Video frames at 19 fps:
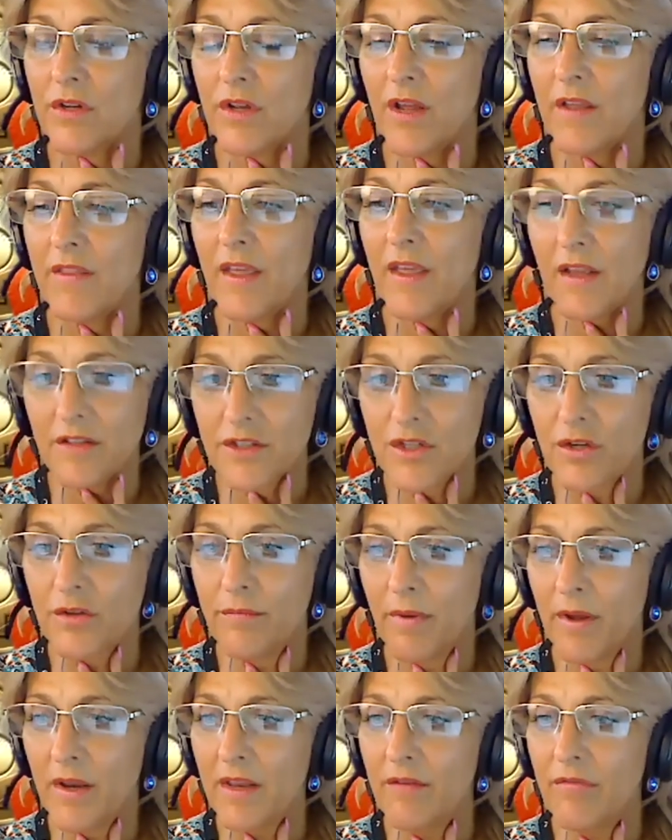and that's good
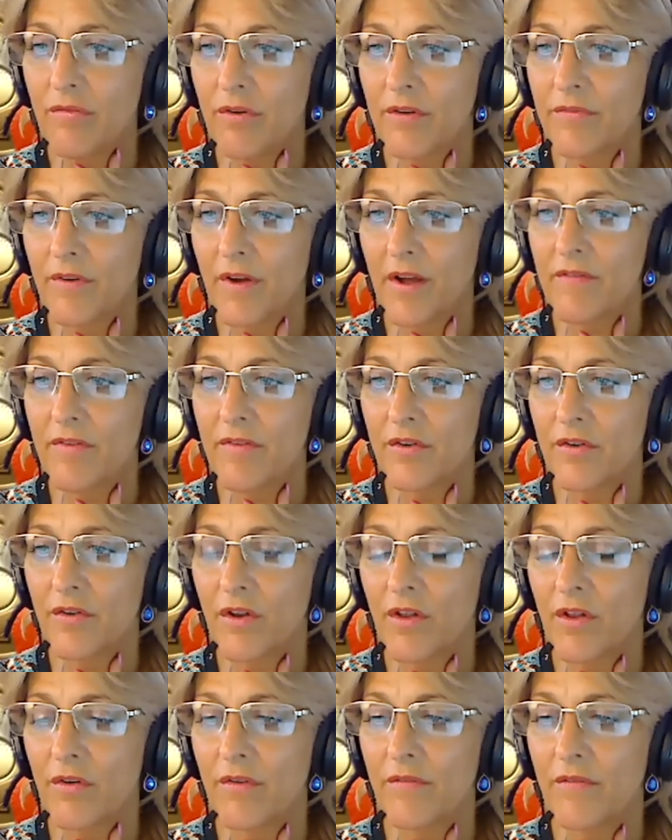money for a
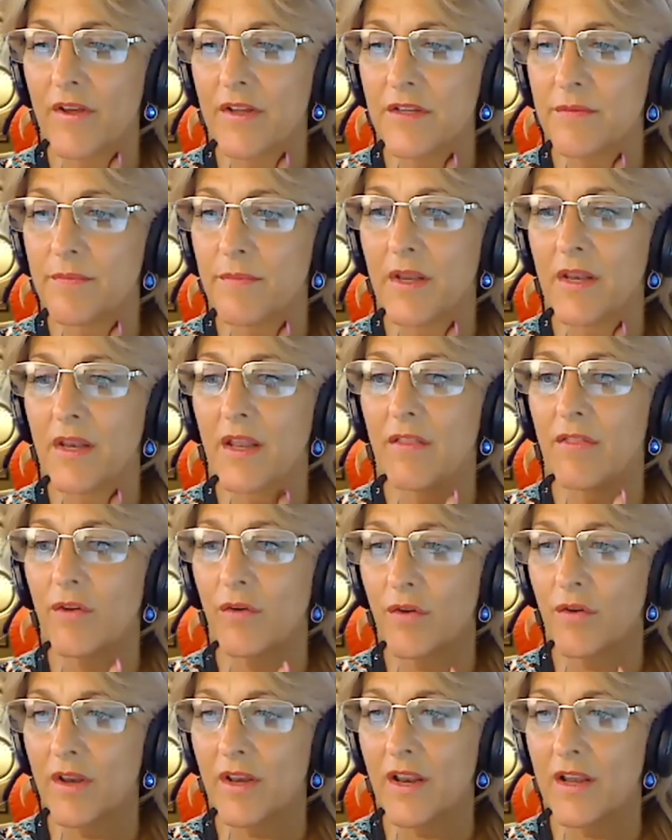$500 investment and
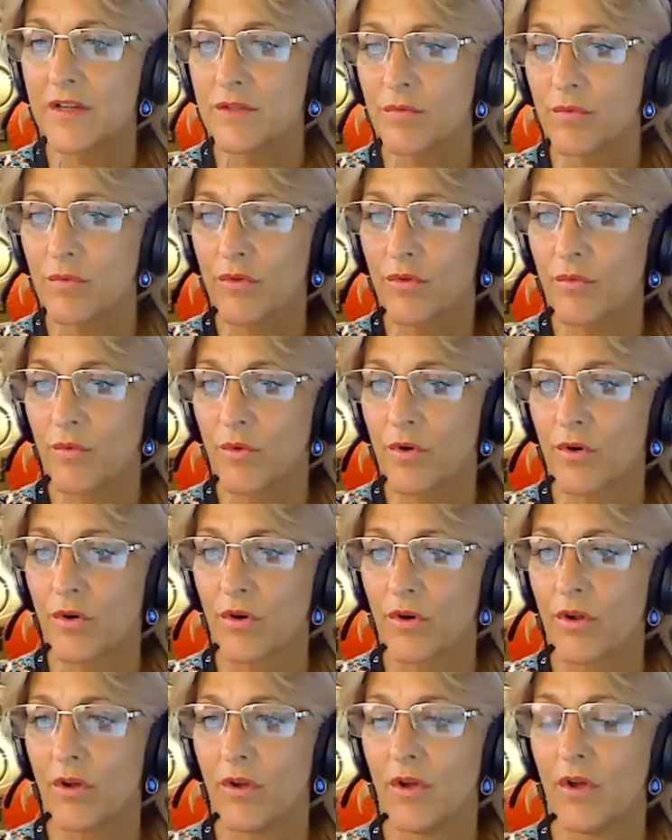30 days worth of work
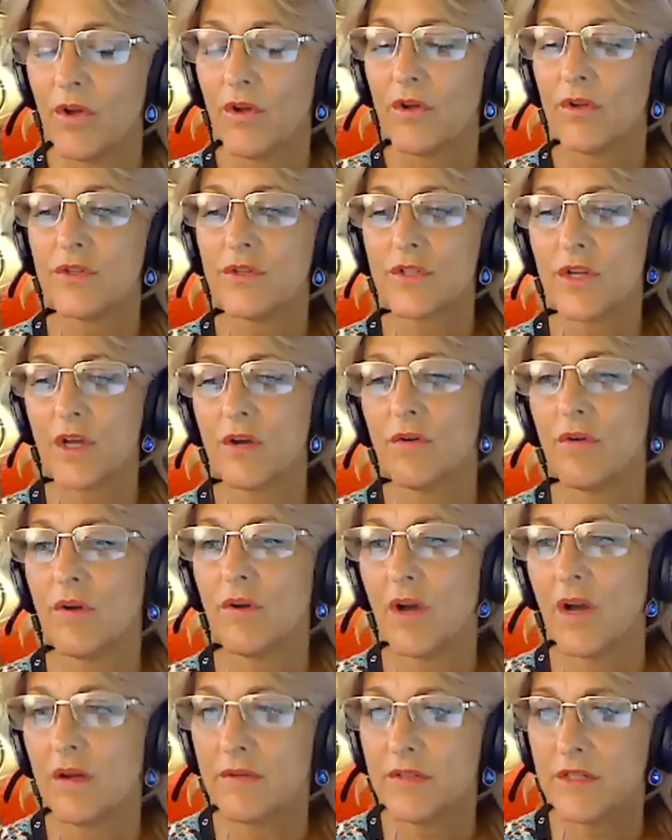so
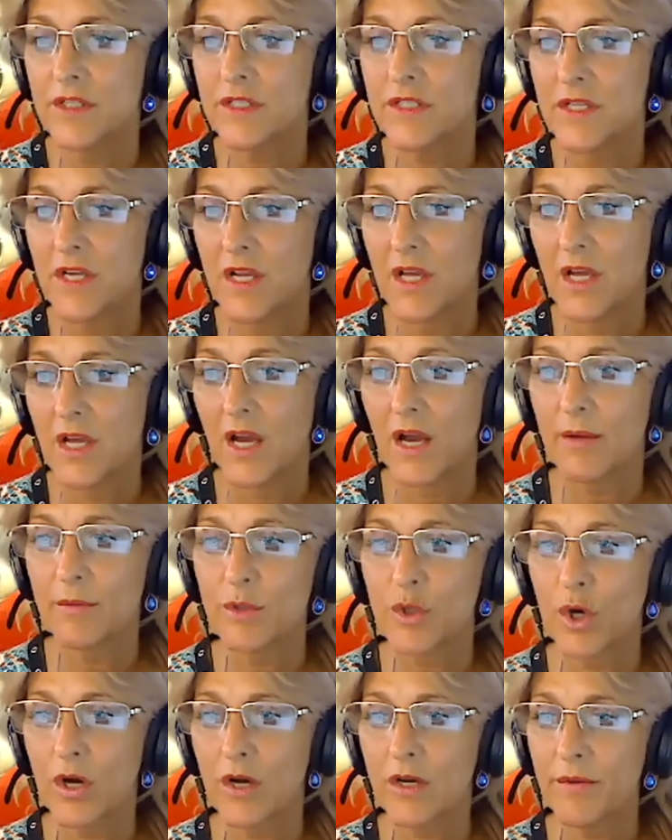i'm just i'm
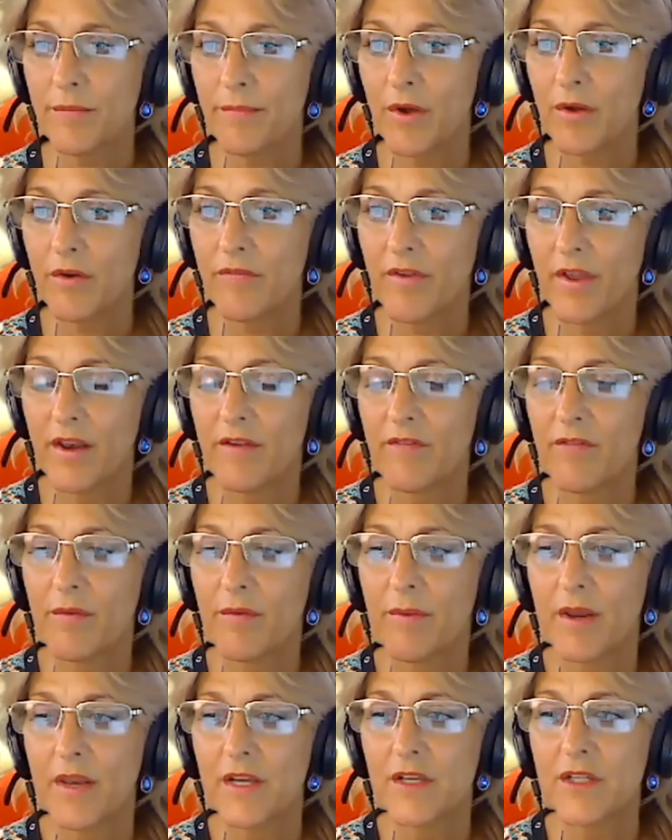trying to motivate
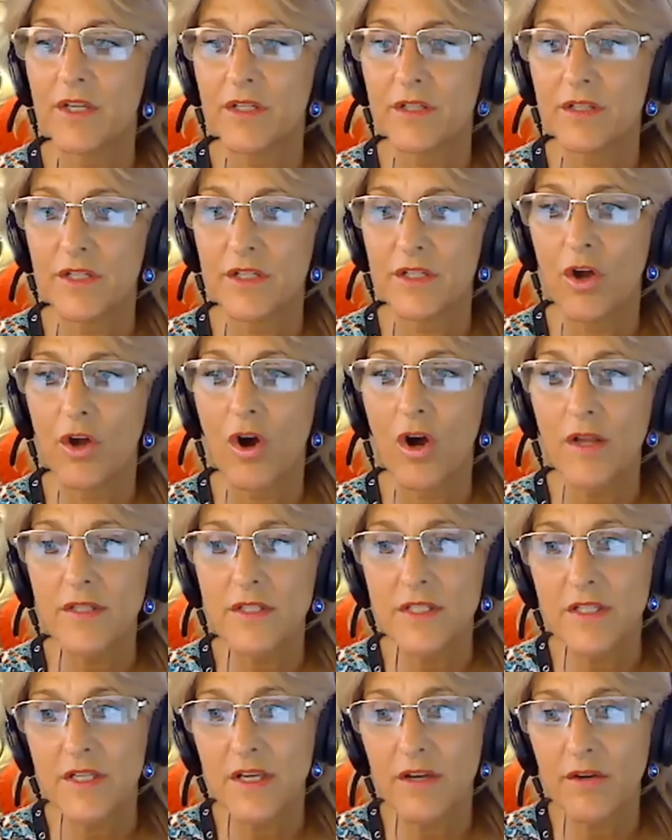everybody to, to not
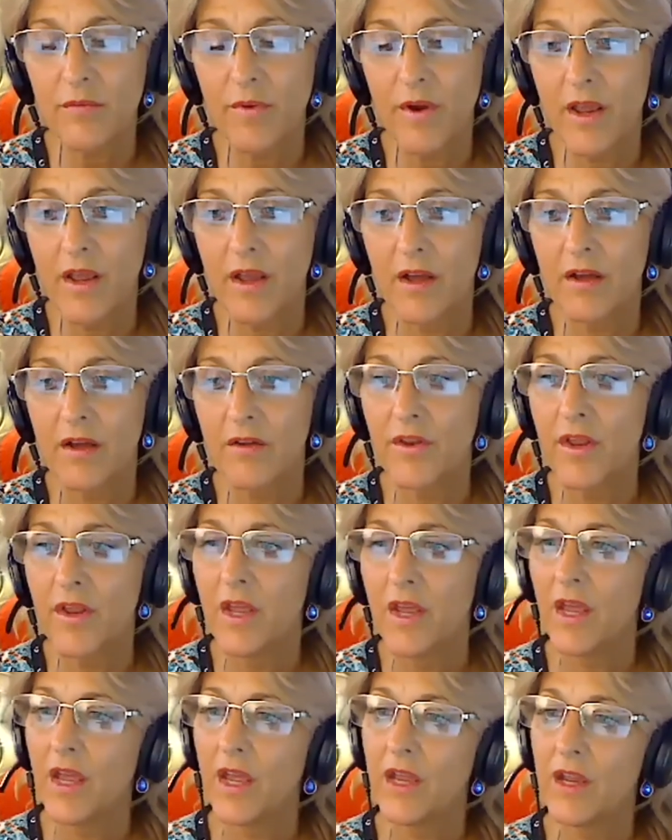sit around
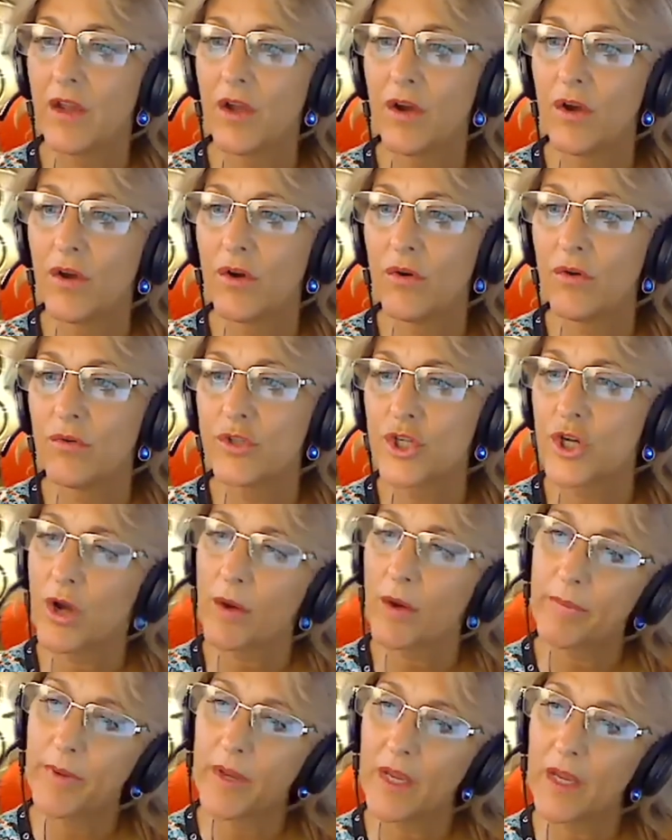and go
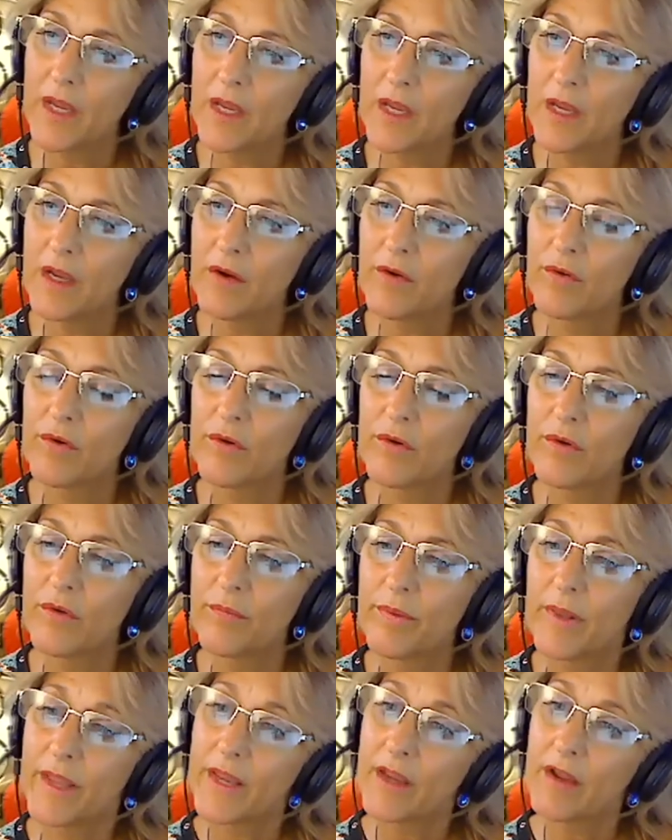shopping or
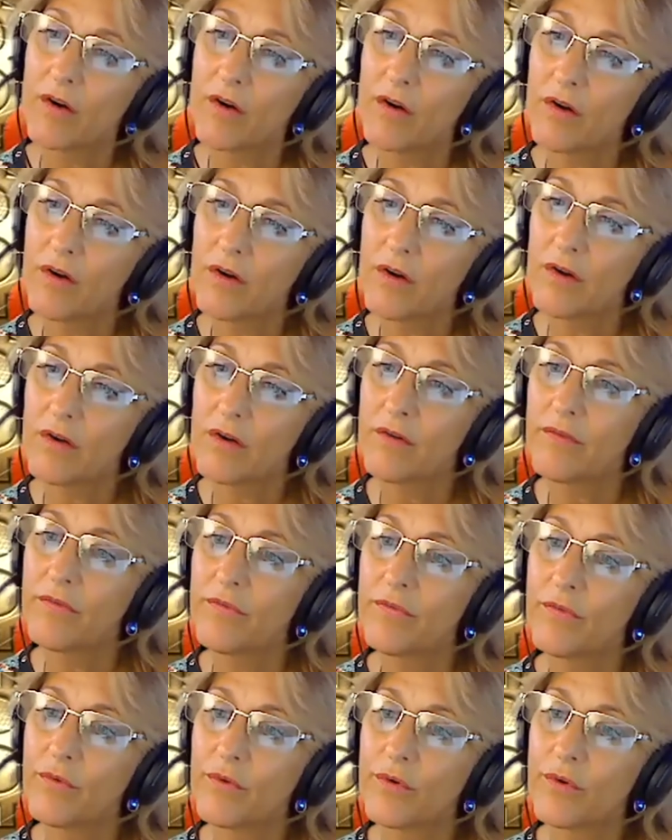playing golf
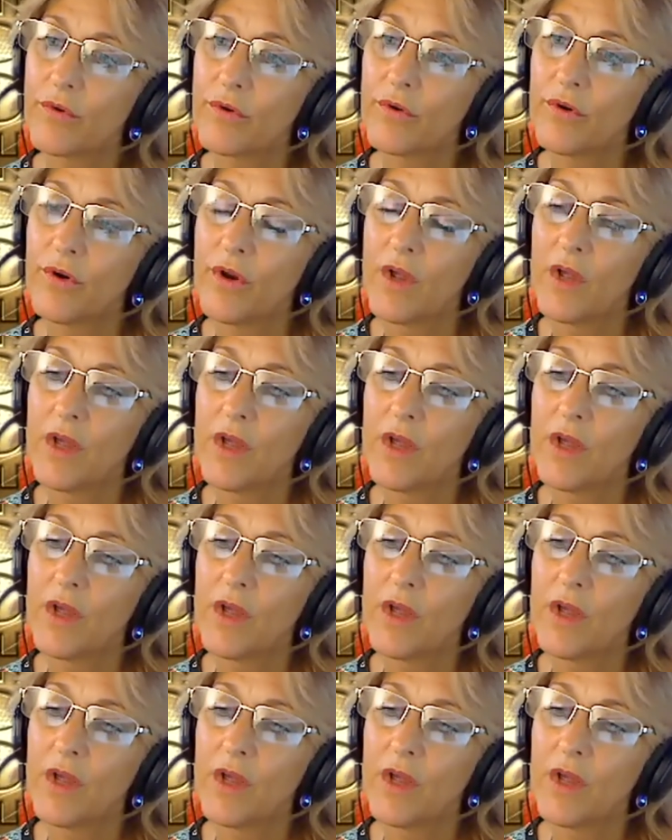or